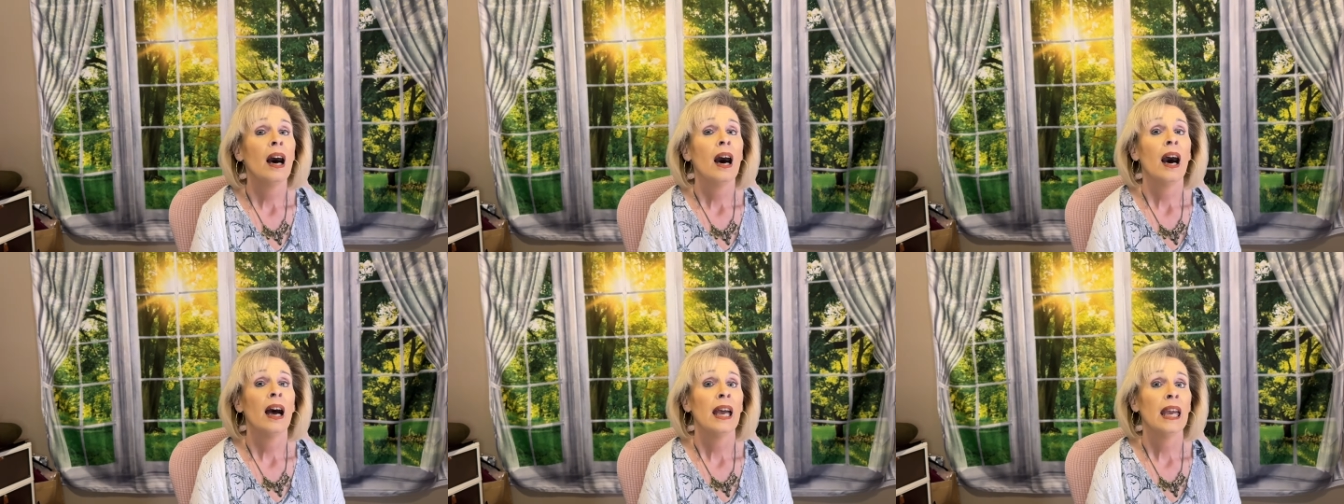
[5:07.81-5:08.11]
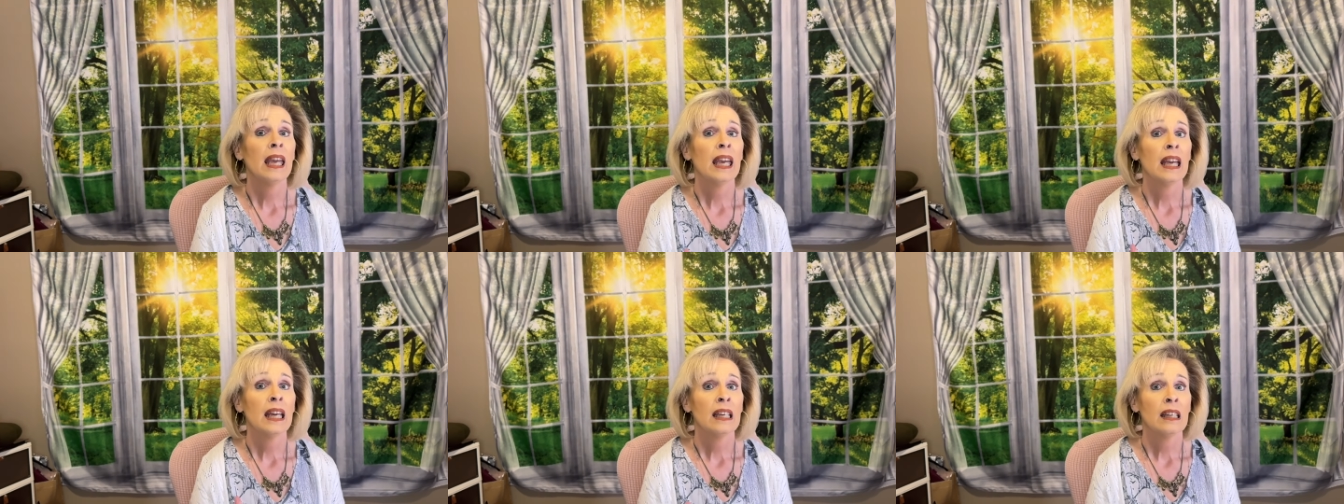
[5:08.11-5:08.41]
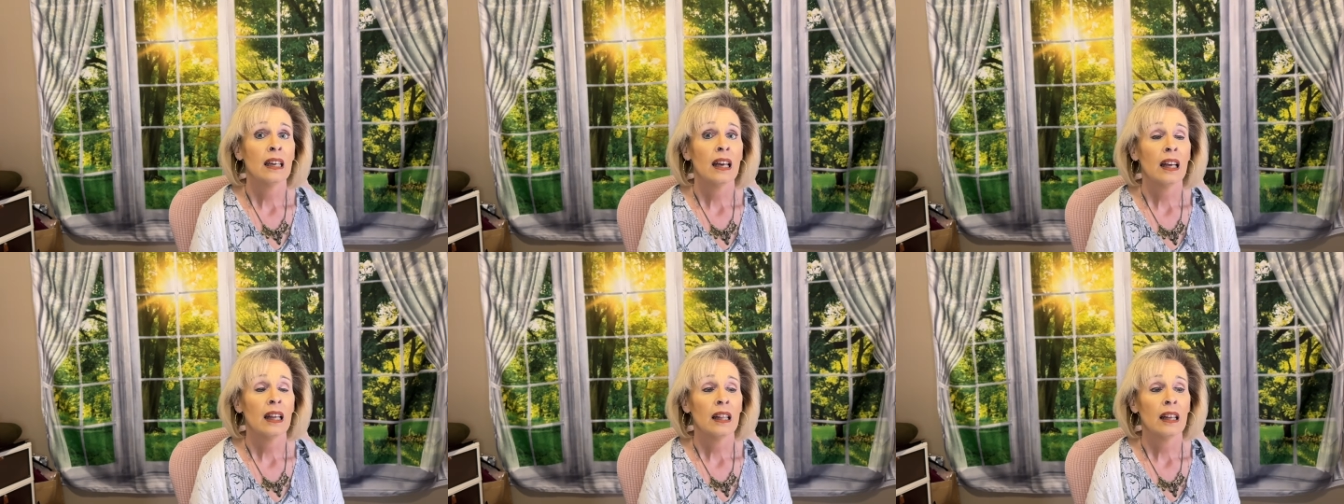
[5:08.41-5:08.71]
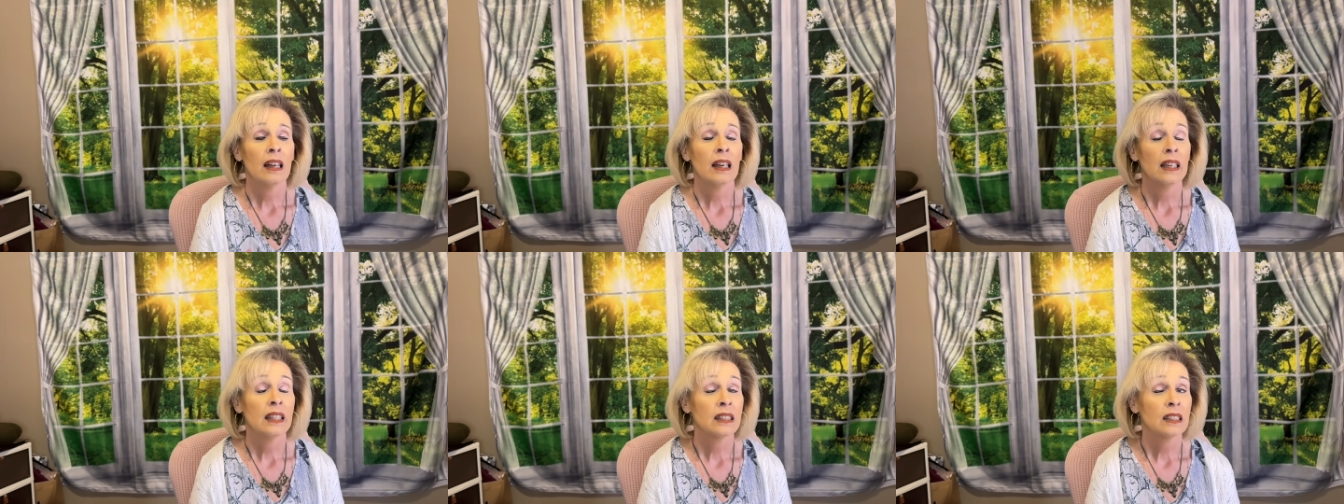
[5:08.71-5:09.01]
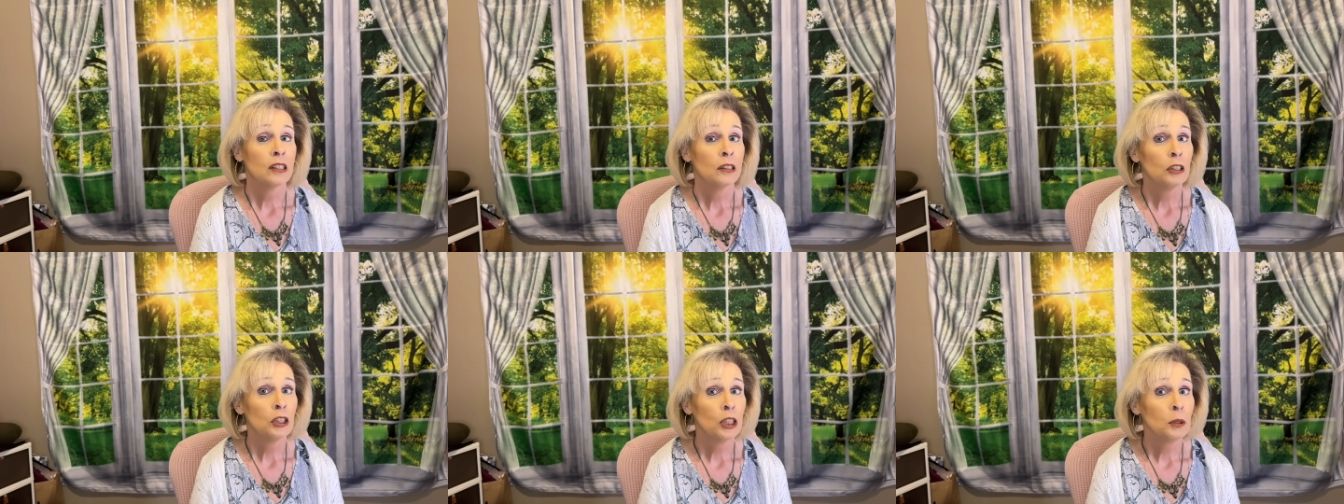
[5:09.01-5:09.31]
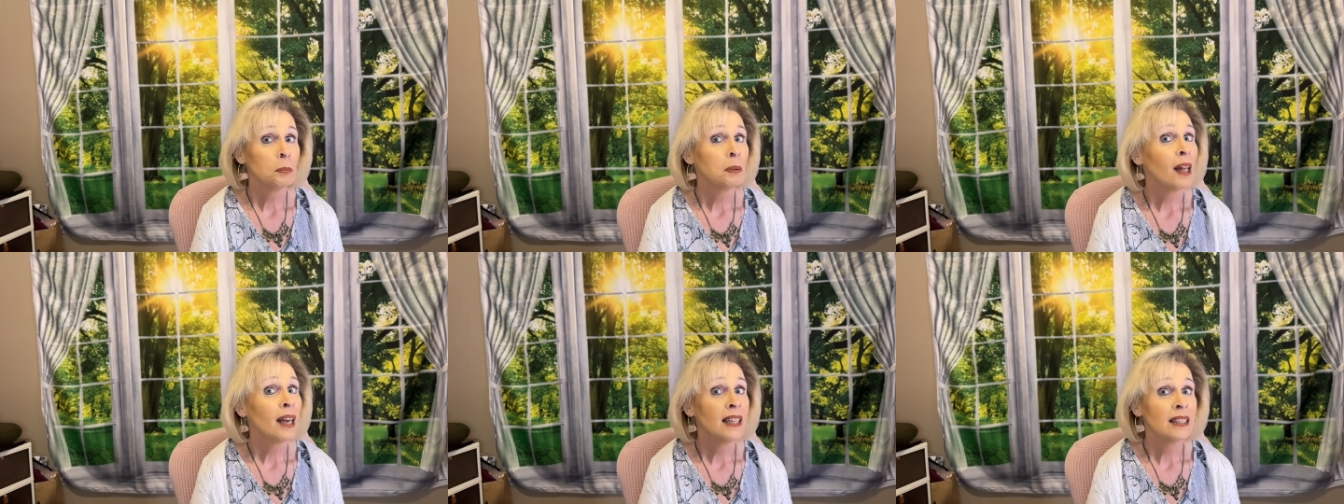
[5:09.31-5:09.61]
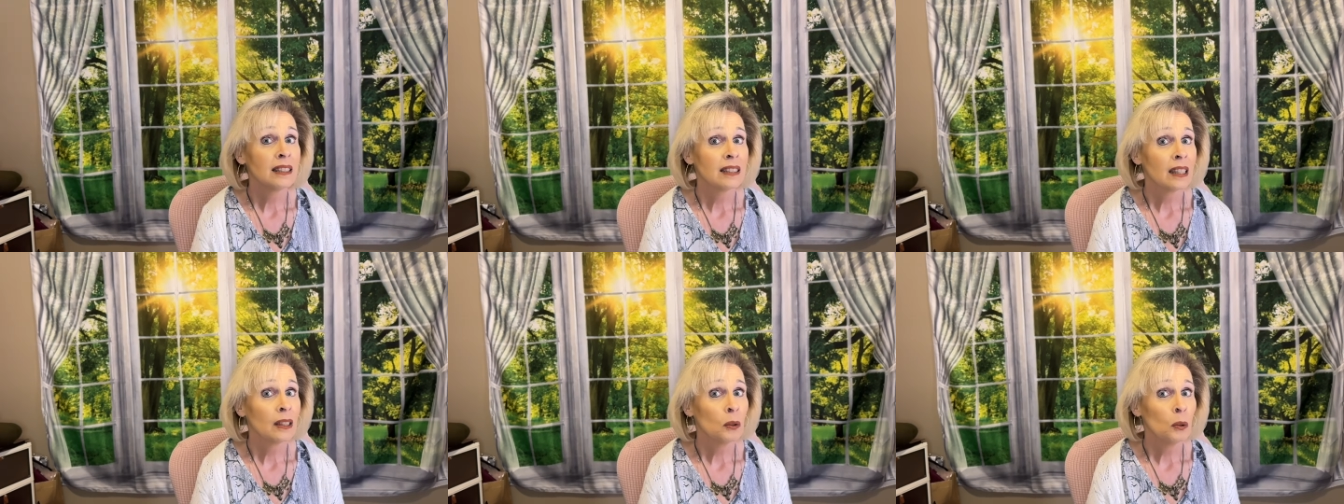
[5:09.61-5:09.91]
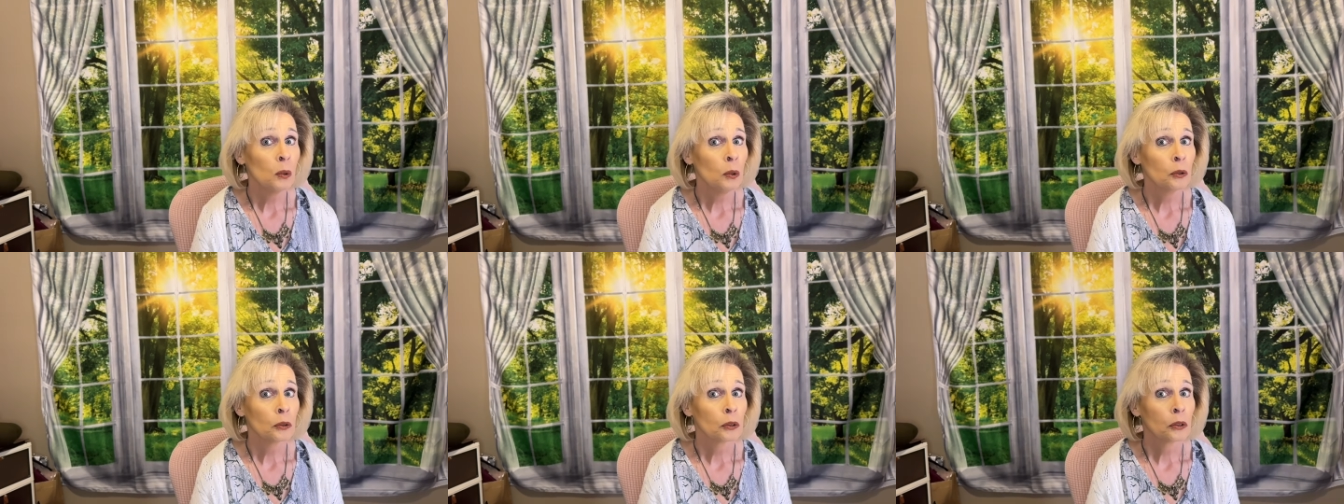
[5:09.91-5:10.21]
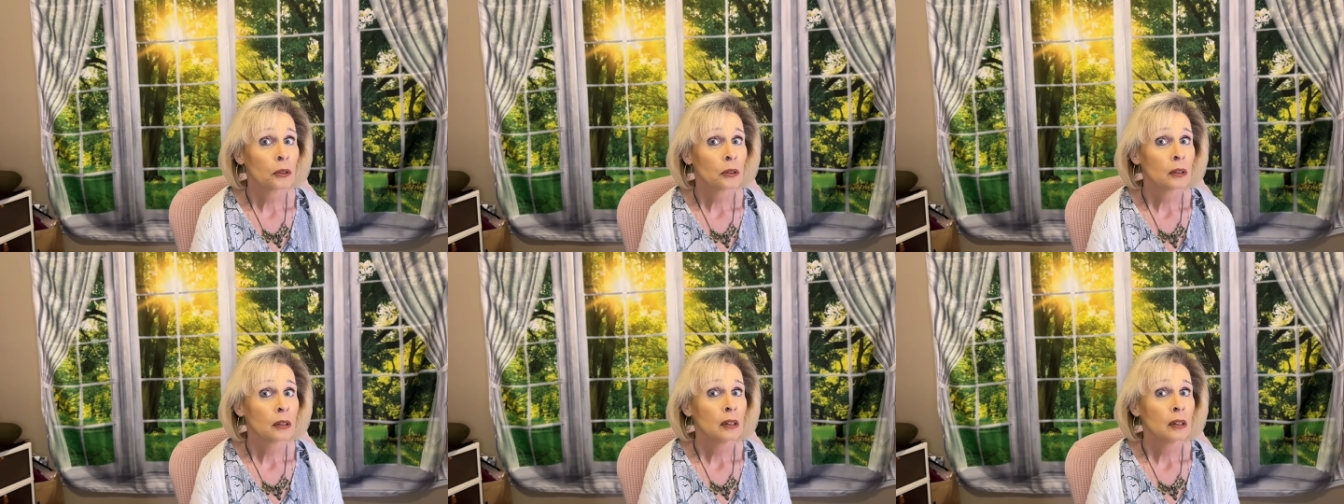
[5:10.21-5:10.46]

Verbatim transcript: And as soon as you place that order,